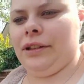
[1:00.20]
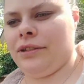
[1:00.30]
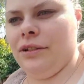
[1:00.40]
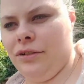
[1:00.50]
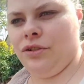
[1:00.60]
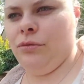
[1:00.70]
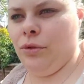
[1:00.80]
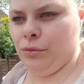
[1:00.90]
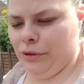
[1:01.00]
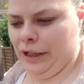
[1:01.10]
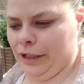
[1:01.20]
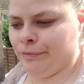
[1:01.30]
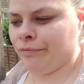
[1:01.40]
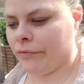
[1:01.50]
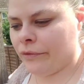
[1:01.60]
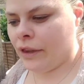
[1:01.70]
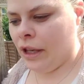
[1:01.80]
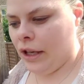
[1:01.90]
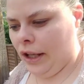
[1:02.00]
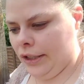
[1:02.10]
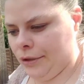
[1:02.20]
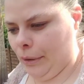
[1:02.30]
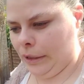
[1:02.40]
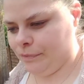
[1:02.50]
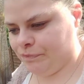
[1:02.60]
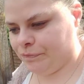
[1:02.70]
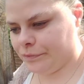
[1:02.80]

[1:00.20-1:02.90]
It's such a warm day. Anyway,